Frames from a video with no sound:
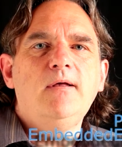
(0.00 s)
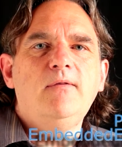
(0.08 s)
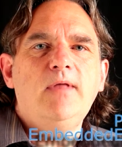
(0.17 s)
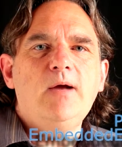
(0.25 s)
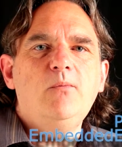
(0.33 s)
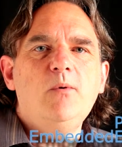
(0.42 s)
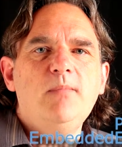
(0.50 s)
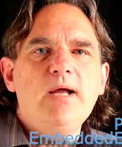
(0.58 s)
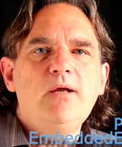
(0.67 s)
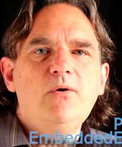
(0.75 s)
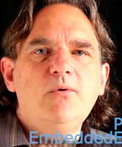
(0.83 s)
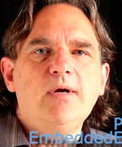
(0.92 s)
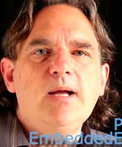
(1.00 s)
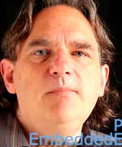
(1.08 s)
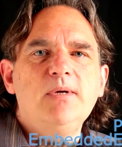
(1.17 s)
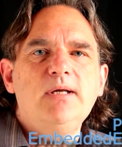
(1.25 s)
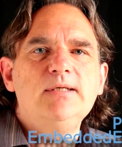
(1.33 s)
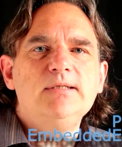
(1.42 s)
that will make your
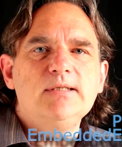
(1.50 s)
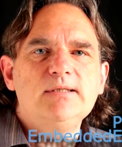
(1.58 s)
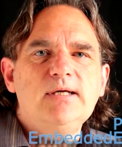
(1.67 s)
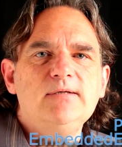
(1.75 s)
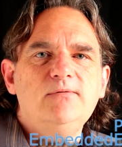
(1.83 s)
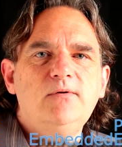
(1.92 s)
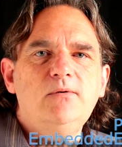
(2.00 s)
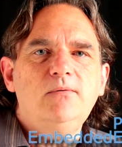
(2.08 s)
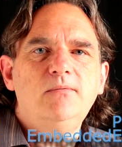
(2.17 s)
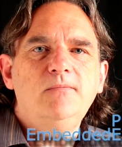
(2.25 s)
company successful.